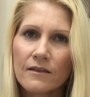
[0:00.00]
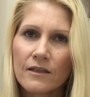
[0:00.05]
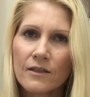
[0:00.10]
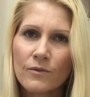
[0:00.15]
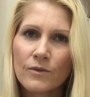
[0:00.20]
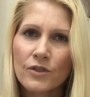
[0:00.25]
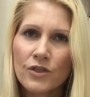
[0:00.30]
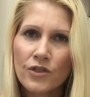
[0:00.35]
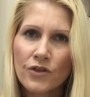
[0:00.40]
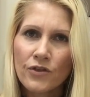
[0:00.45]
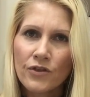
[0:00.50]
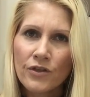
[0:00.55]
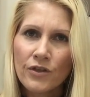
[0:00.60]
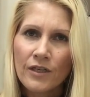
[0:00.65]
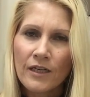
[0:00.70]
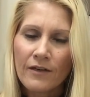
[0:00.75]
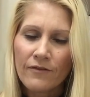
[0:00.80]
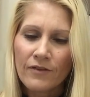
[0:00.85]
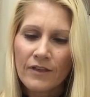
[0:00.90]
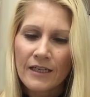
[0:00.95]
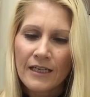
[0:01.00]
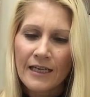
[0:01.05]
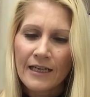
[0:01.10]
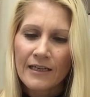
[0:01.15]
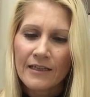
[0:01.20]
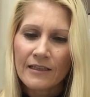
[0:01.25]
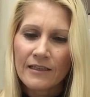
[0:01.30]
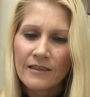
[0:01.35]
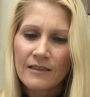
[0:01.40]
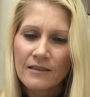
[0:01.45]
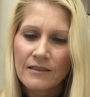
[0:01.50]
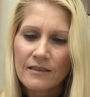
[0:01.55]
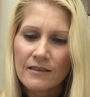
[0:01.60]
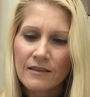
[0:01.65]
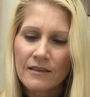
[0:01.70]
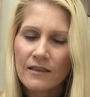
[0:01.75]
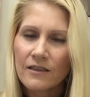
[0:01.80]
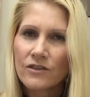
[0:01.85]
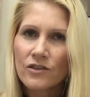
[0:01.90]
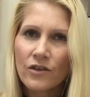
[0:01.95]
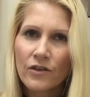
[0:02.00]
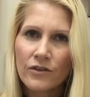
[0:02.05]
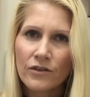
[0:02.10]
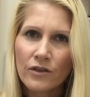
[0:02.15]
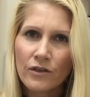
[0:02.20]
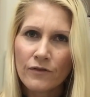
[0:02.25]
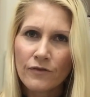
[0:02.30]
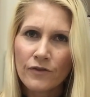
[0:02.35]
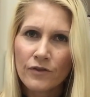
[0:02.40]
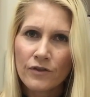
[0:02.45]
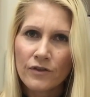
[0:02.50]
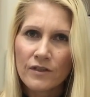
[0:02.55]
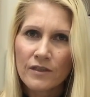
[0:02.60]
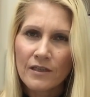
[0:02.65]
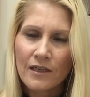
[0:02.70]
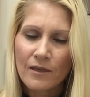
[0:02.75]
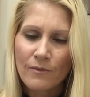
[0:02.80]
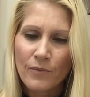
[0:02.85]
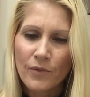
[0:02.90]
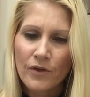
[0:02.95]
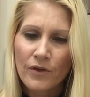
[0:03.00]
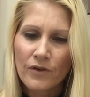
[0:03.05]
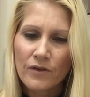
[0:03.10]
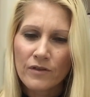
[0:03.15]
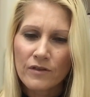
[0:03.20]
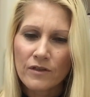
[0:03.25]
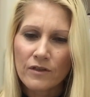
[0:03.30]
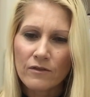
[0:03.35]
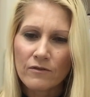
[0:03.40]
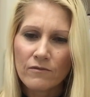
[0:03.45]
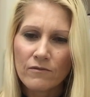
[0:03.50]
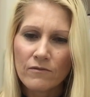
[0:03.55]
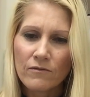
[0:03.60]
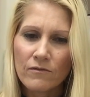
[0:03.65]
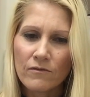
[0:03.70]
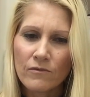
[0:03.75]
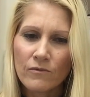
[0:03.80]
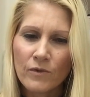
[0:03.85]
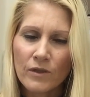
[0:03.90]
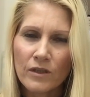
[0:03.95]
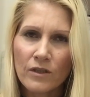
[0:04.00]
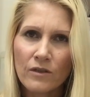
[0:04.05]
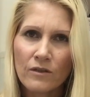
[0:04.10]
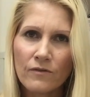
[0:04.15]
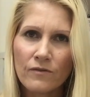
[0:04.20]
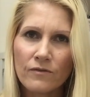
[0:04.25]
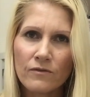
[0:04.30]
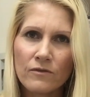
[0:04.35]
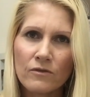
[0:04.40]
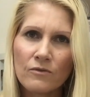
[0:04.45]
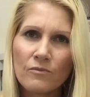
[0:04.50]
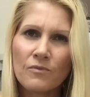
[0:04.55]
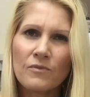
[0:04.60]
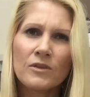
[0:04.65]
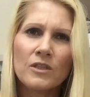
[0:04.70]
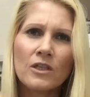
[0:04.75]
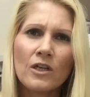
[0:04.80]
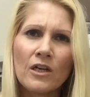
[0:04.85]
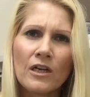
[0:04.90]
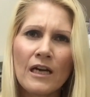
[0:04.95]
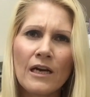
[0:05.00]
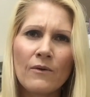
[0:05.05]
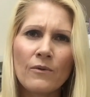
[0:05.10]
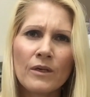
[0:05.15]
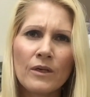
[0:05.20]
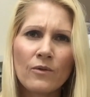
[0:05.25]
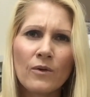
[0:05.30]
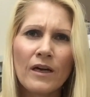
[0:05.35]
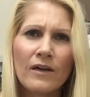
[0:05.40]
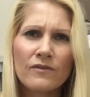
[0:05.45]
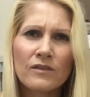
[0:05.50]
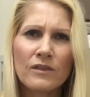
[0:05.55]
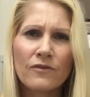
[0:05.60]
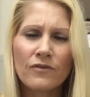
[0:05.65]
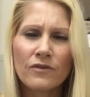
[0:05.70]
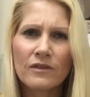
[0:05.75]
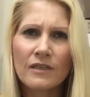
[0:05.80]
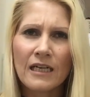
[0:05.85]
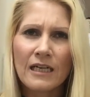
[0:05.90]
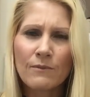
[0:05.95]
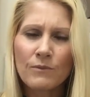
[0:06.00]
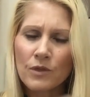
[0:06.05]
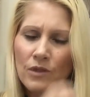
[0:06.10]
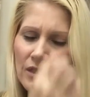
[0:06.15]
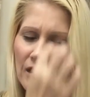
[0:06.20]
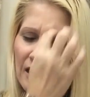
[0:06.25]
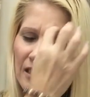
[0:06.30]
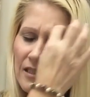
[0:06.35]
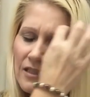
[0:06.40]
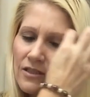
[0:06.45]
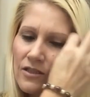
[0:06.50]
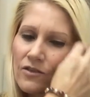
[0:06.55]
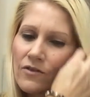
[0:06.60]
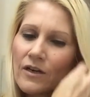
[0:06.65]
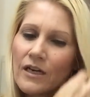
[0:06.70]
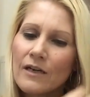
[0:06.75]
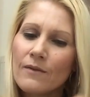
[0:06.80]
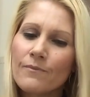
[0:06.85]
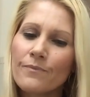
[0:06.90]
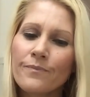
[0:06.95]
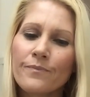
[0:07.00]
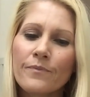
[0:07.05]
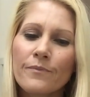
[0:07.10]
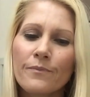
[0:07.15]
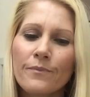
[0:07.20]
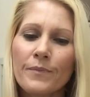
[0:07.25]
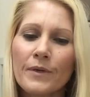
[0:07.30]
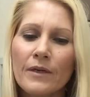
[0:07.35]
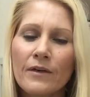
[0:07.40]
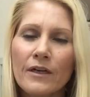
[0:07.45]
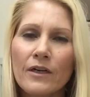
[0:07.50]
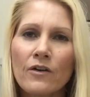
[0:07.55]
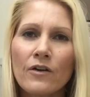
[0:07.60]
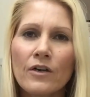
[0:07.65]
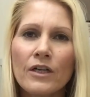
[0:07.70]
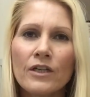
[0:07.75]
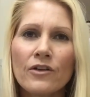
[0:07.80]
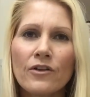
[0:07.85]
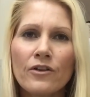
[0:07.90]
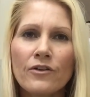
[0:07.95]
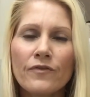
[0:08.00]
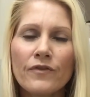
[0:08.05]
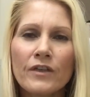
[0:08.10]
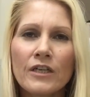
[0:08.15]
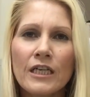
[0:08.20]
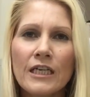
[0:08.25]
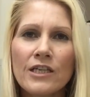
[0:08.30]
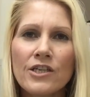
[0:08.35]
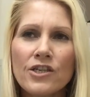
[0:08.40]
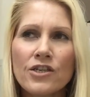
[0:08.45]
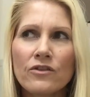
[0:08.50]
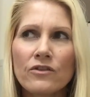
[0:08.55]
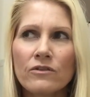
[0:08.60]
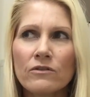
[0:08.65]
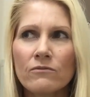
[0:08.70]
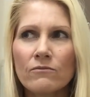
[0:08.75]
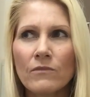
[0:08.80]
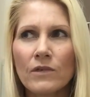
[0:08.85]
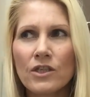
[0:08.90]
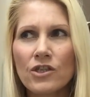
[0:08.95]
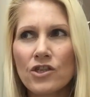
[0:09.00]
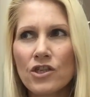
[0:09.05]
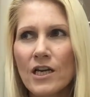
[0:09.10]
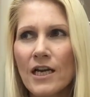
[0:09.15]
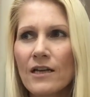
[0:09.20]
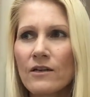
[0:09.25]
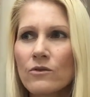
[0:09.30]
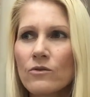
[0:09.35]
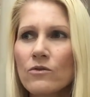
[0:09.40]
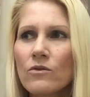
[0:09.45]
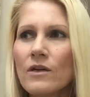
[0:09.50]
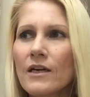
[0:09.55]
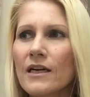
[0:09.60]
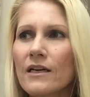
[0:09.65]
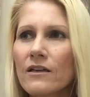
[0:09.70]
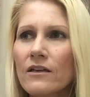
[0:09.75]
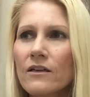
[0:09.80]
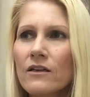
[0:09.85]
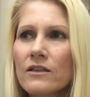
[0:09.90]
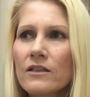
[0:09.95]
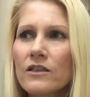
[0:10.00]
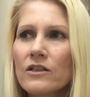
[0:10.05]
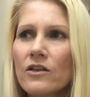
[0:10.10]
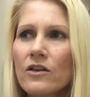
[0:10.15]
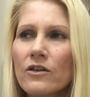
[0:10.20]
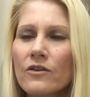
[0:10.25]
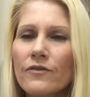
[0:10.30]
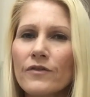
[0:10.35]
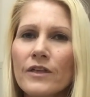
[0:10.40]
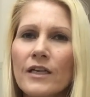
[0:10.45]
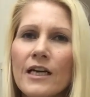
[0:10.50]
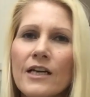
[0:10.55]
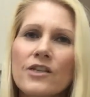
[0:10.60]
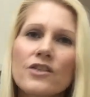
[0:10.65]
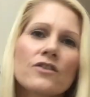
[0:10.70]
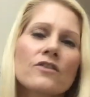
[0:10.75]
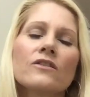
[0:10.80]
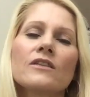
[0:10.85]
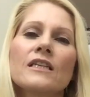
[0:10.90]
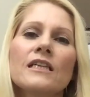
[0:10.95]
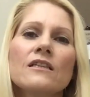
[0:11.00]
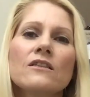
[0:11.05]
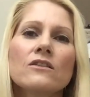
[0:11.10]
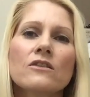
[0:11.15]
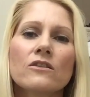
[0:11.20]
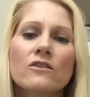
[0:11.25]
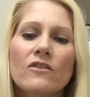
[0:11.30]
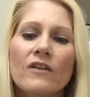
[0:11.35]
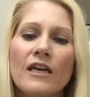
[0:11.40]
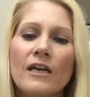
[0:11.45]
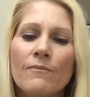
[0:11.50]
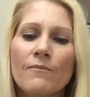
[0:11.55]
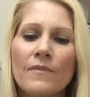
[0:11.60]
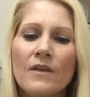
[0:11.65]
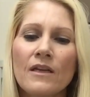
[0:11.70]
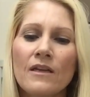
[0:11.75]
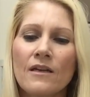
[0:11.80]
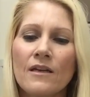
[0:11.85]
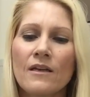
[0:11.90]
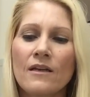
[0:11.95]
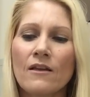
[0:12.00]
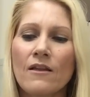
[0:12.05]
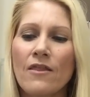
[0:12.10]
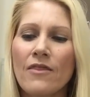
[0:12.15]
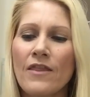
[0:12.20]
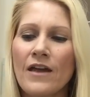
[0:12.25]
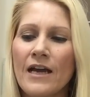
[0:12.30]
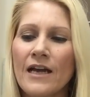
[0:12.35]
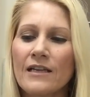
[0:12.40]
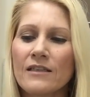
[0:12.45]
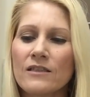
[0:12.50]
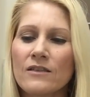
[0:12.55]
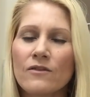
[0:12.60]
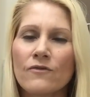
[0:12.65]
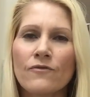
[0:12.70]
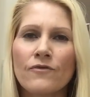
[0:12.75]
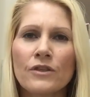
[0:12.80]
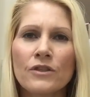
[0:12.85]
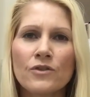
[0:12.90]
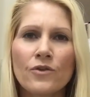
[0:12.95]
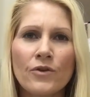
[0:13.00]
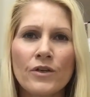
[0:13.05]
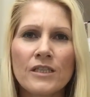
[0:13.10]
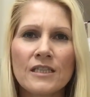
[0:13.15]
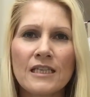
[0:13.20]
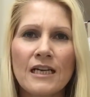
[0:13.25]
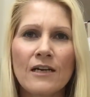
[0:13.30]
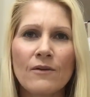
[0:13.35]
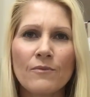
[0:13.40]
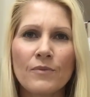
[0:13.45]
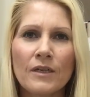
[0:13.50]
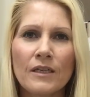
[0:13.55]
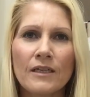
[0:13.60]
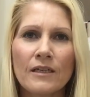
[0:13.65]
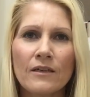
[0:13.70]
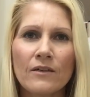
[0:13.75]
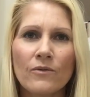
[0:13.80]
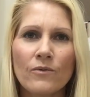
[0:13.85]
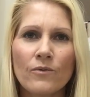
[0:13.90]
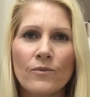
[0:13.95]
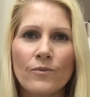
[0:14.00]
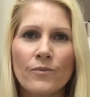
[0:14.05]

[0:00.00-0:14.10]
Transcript: There were 2 lovely ladies, and I don't know if you're the same person, whether you know how we all have different names on Instagram, but I got a notification on my channel and I got a notification on Instagram that Victoria Sampler